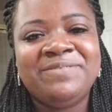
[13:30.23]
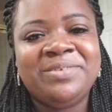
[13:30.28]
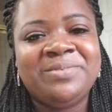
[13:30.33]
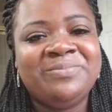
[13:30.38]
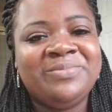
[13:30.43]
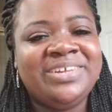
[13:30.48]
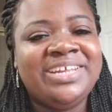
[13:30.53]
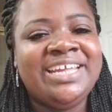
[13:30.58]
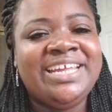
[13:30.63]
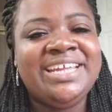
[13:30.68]
And
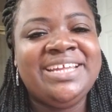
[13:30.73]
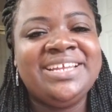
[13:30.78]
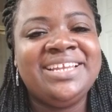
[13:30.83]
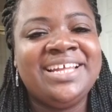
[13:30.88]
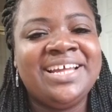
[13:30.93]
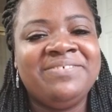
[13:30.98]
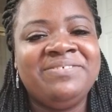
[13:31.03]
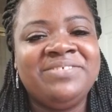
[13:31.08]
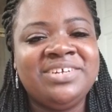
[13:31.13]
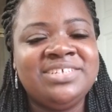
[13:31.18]
when he
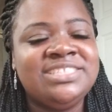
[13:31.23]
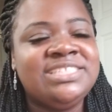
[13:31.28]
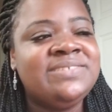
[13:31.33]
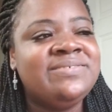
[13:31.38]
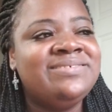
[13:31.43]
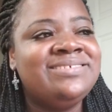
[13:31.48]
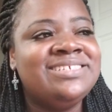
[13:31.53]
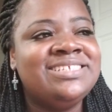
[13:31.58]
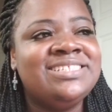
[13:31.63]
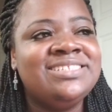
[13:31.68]
left us, he was
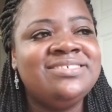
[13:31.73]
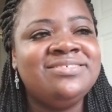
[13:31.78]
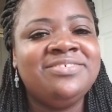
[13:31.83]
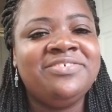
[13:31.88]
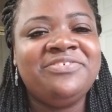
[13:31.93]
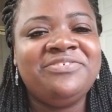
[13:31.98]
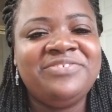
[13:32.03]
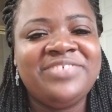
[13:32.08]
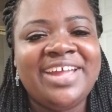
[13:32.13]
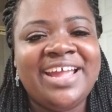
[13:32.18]
this
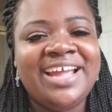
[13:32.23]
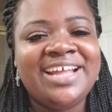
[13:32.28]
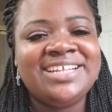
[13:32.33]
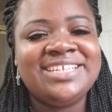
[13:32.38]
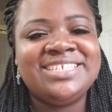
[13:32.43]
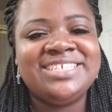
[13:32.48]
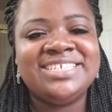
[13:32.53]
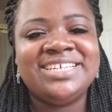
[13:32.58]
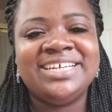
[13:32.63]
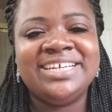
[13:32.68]
little fat,
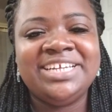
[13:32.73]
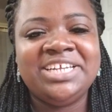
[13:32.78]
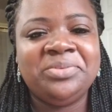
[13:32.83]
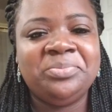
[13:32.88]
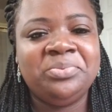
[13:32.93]
chunky,